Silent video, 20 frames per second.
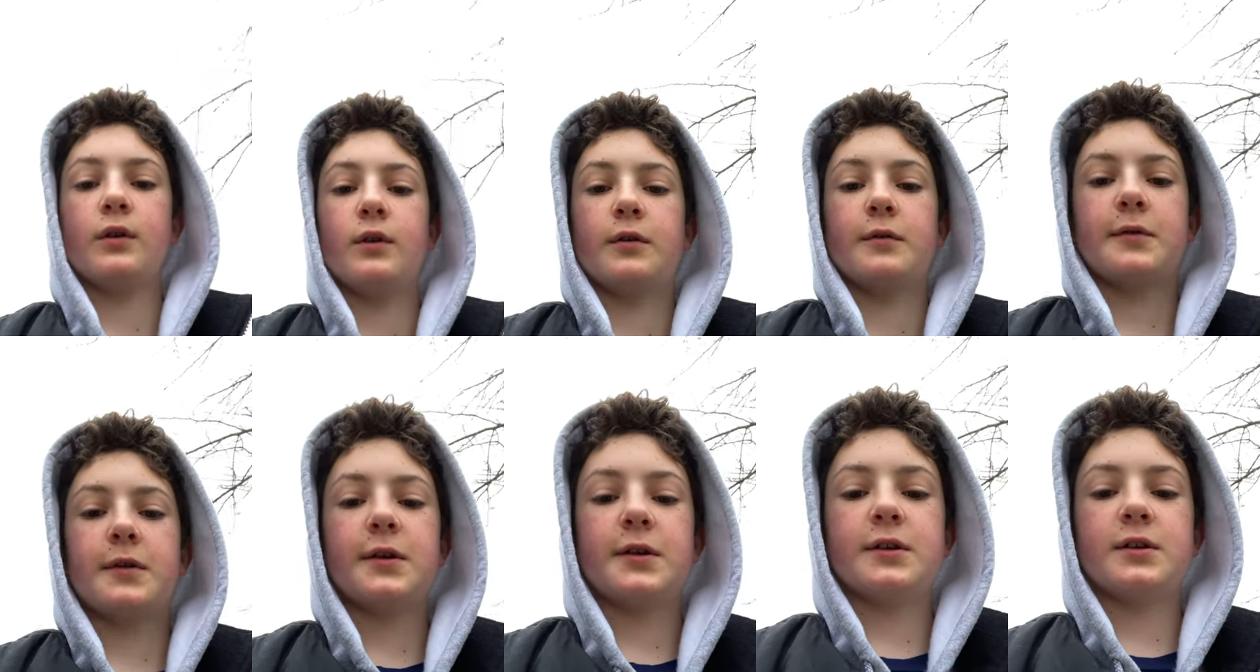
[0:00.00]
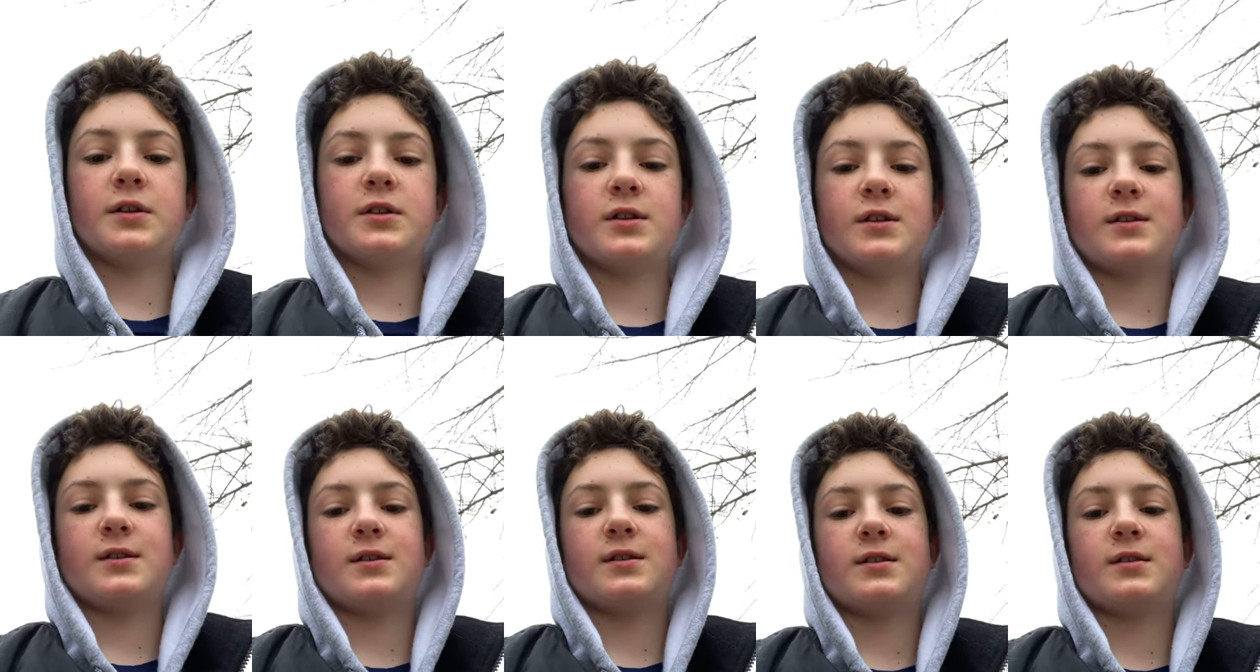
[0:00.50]
really,
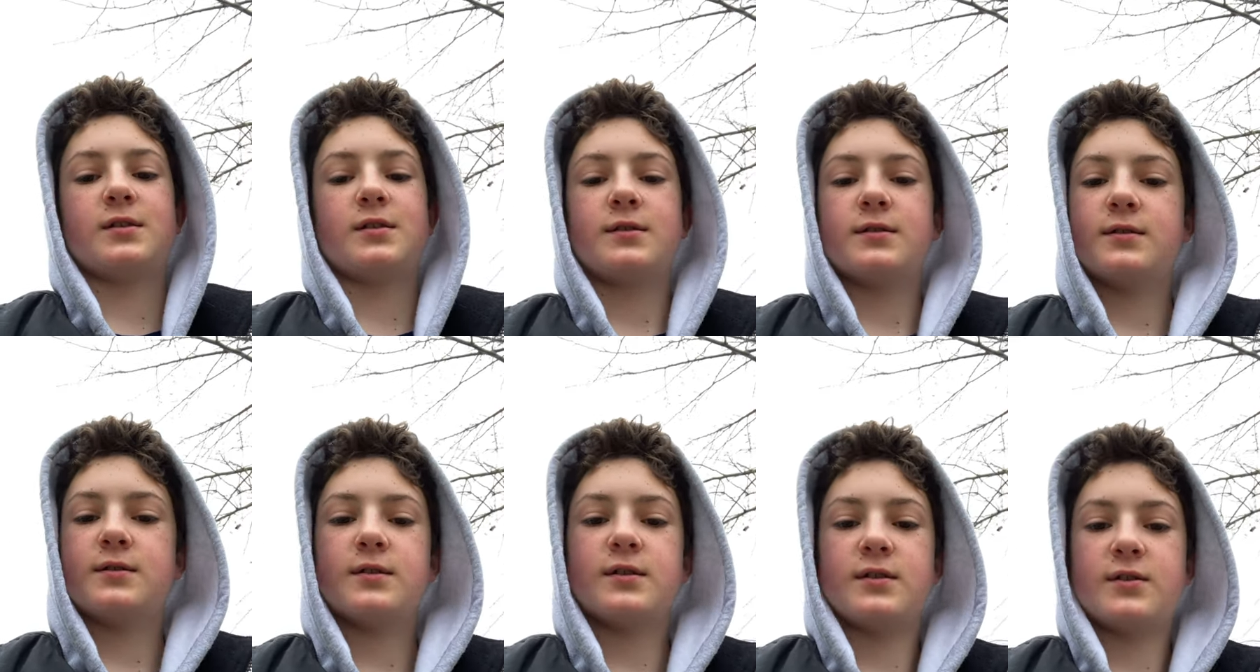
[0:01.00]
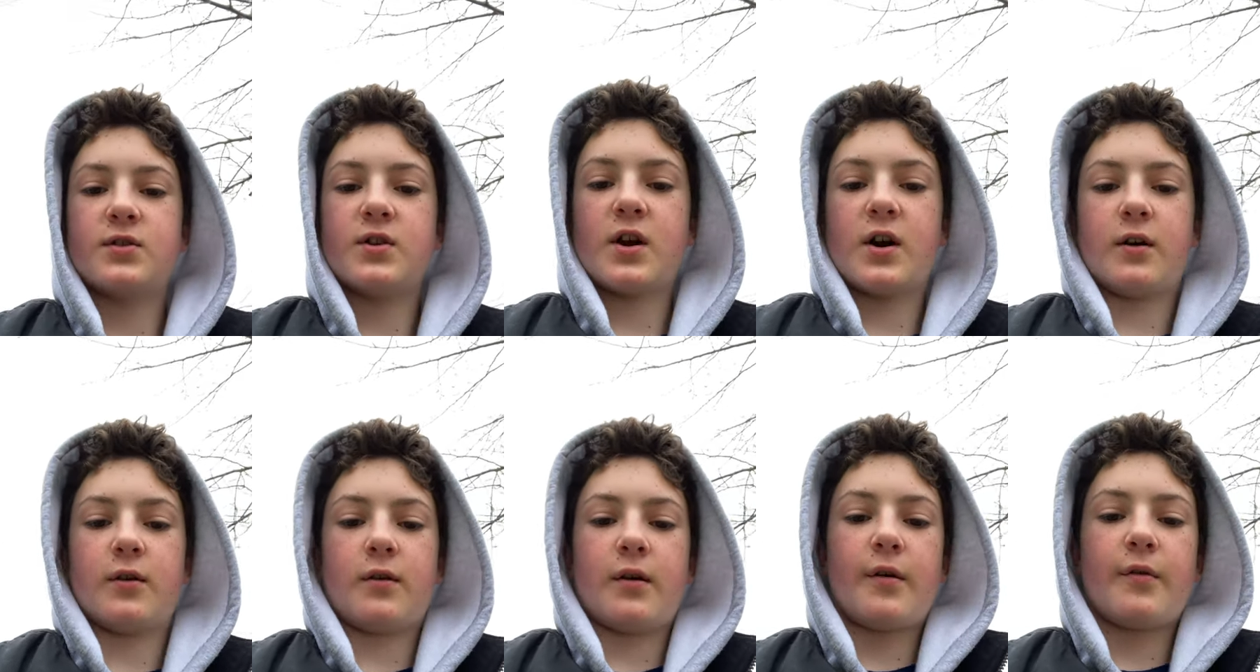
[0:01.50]
just just
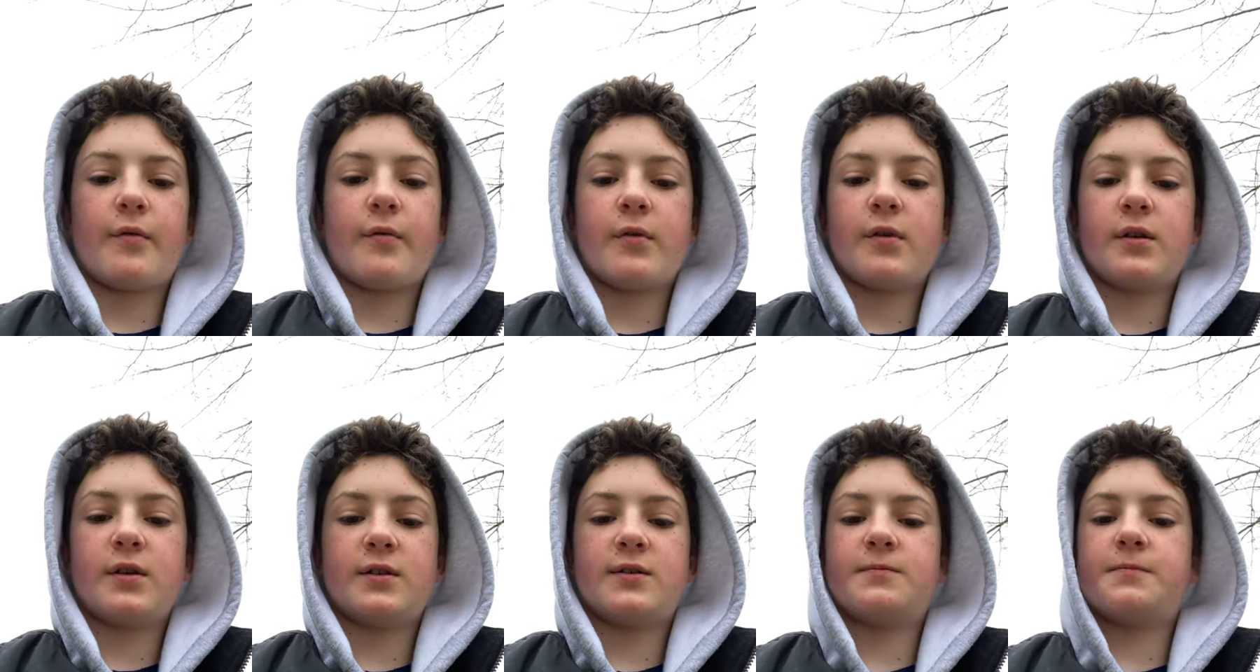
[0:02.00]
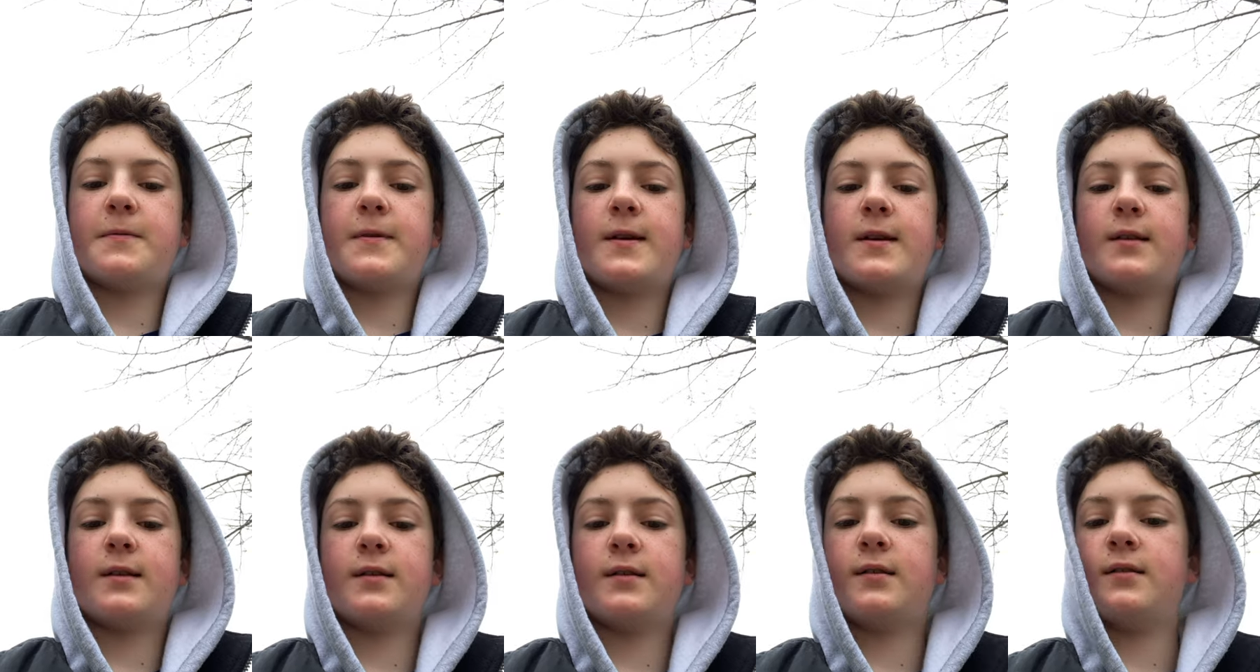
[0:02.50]
know I want to
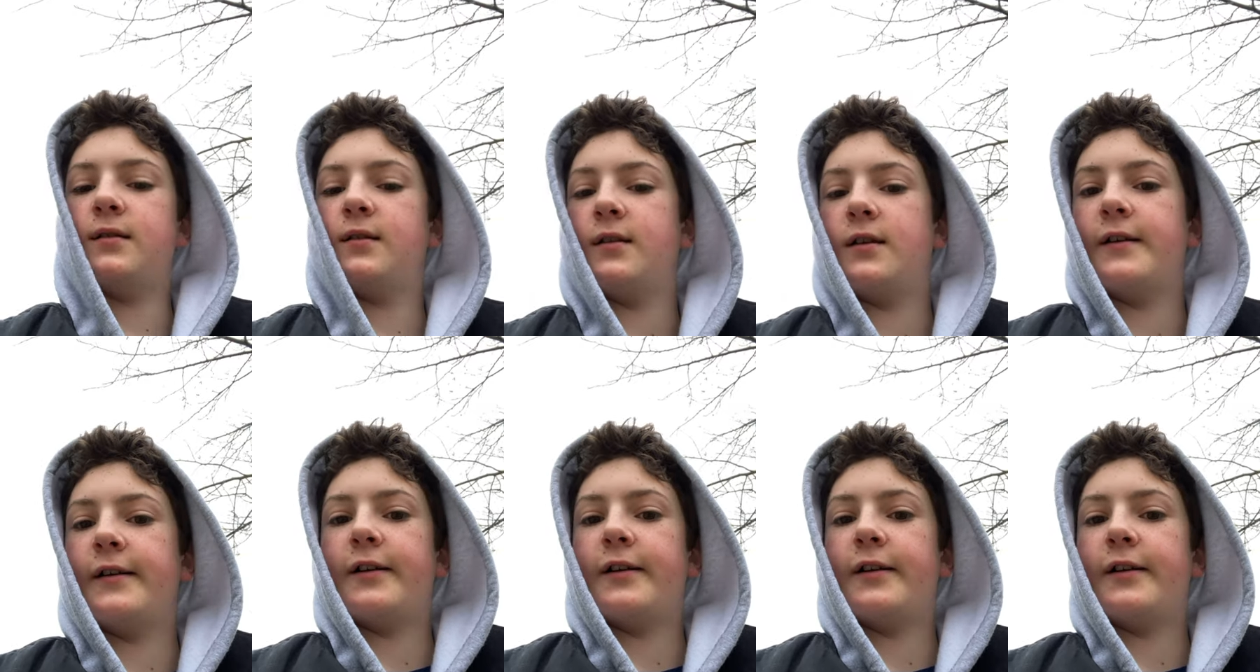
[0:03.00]
spend